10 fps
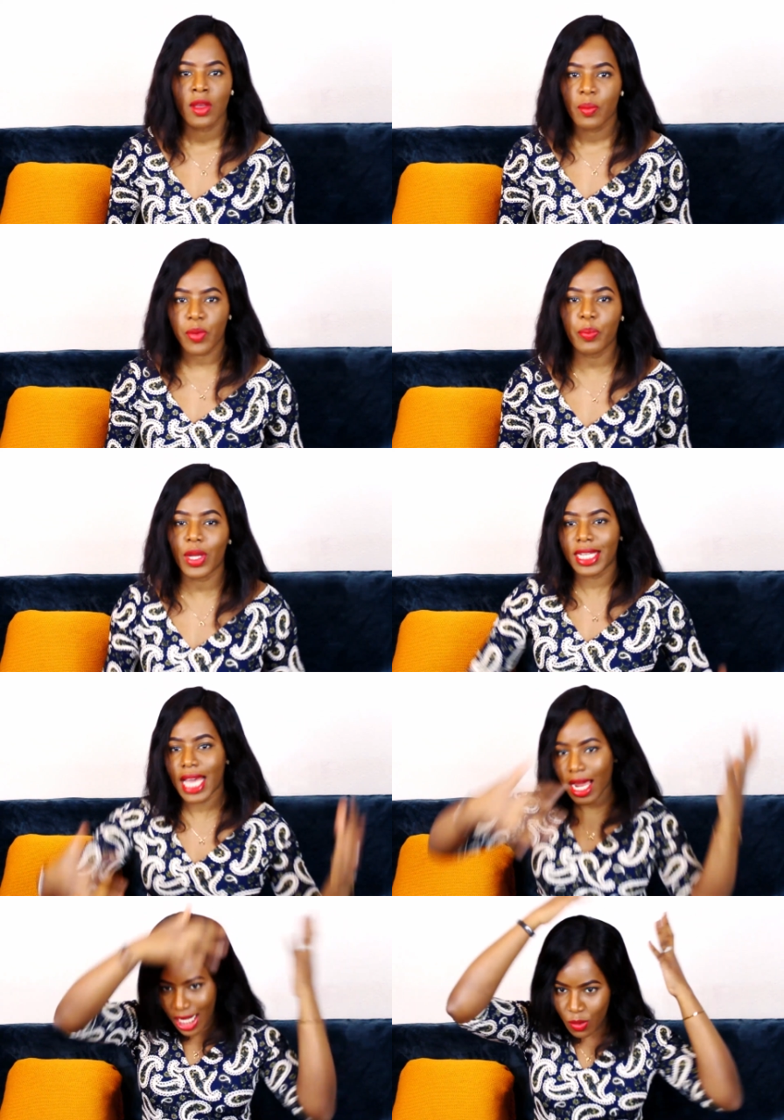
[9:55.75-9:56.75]
properly
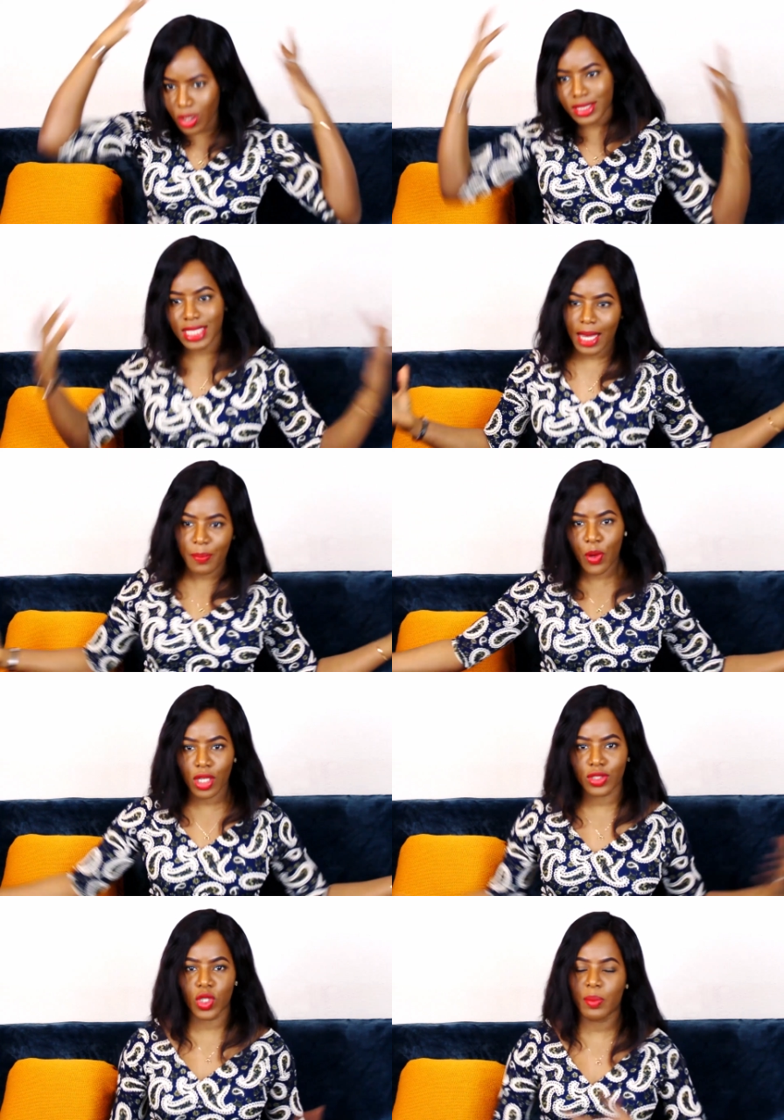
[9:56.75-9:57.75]
and let water
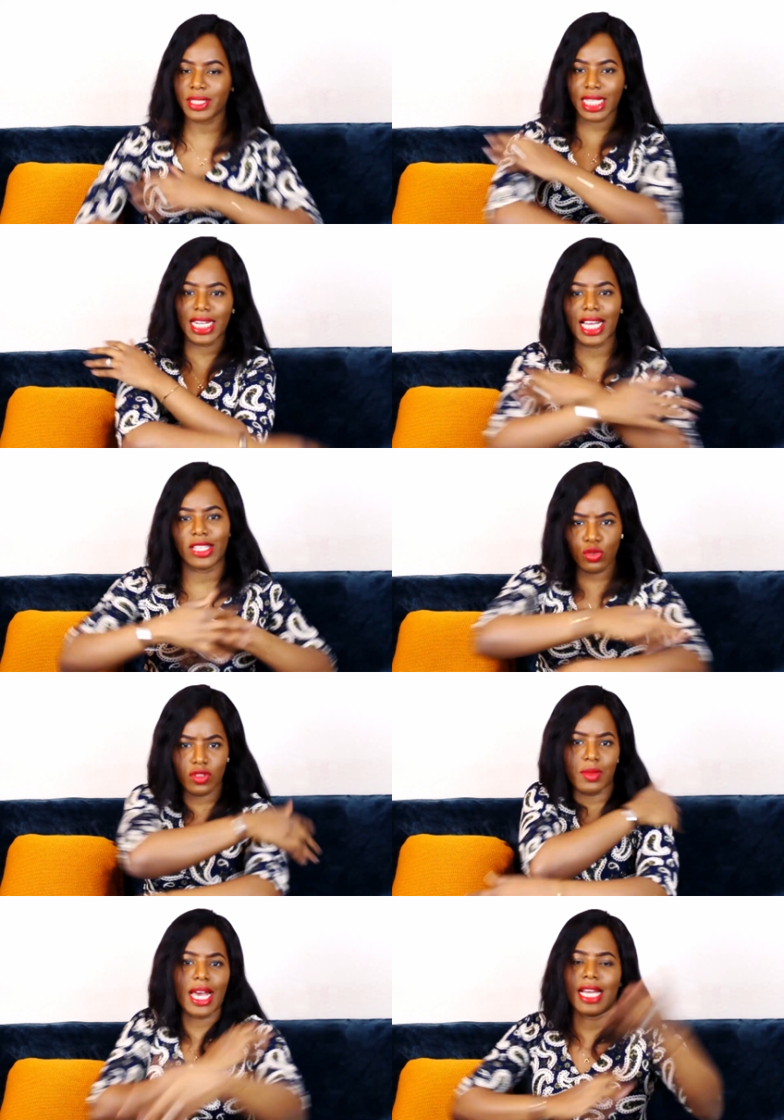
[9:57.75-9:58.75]
pour the whole place, and I can use
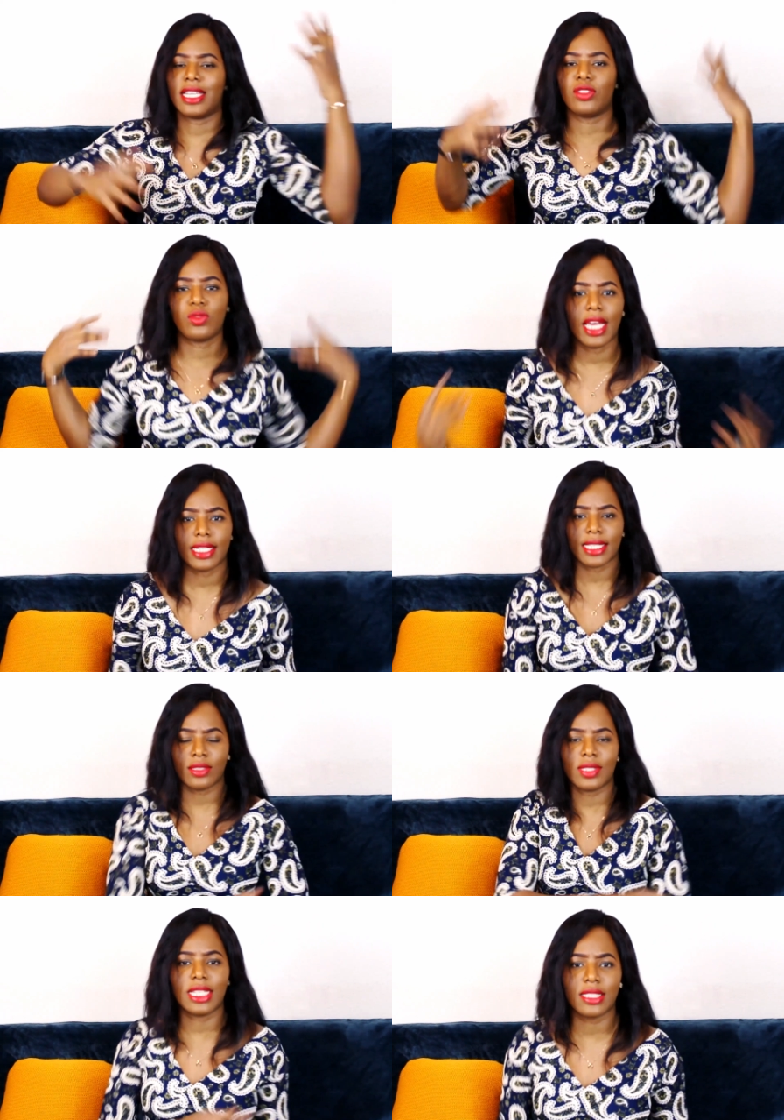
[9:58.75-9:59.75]
my hand and do like this
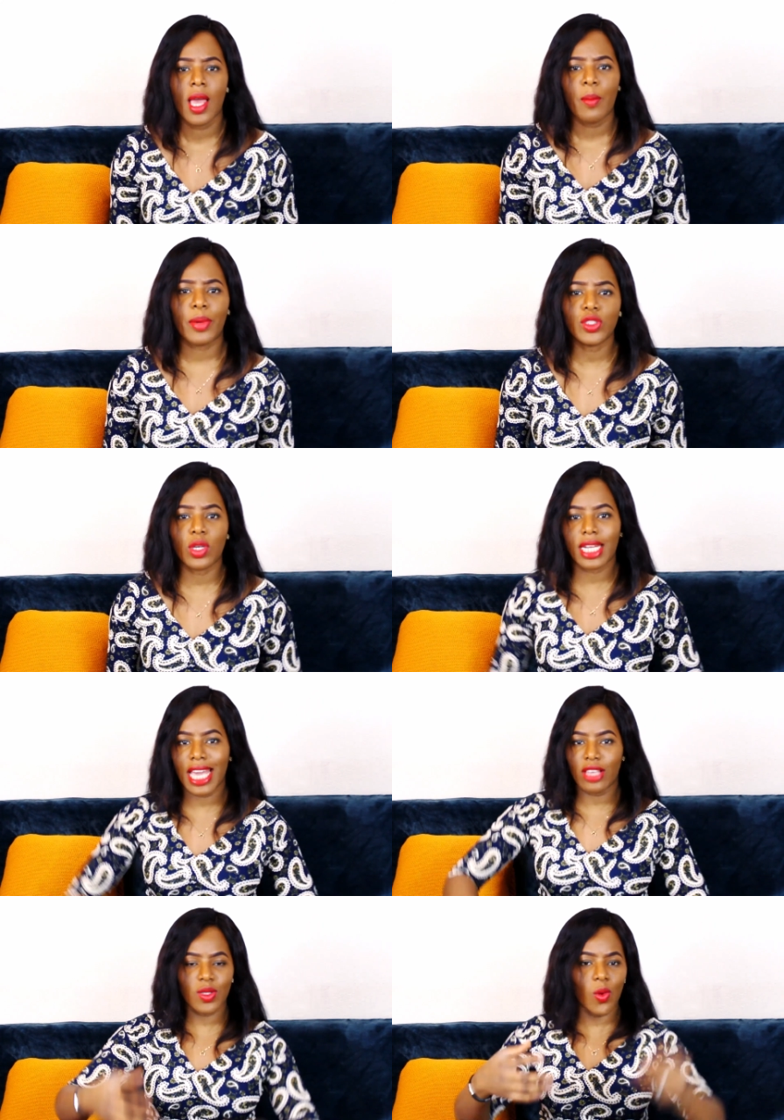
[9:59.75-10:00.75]
and do like this. But this one now,
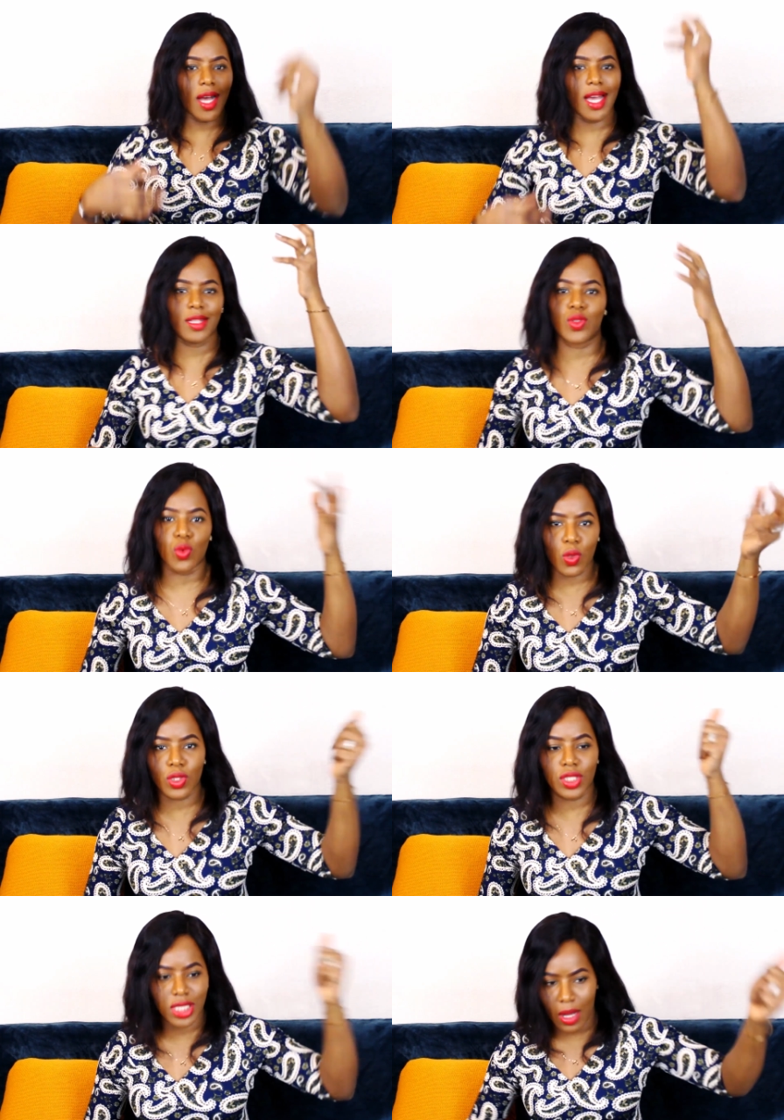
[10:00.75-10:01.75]
you're using one hand to
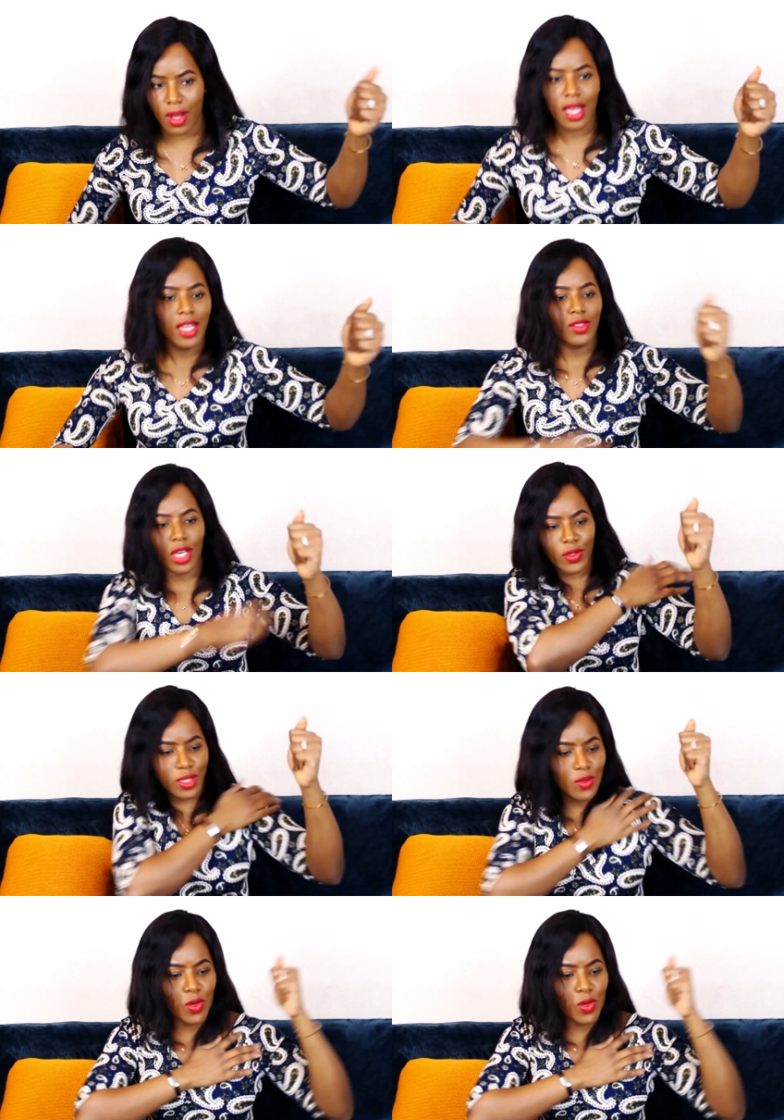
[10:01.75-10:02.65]
hold the shower, you're using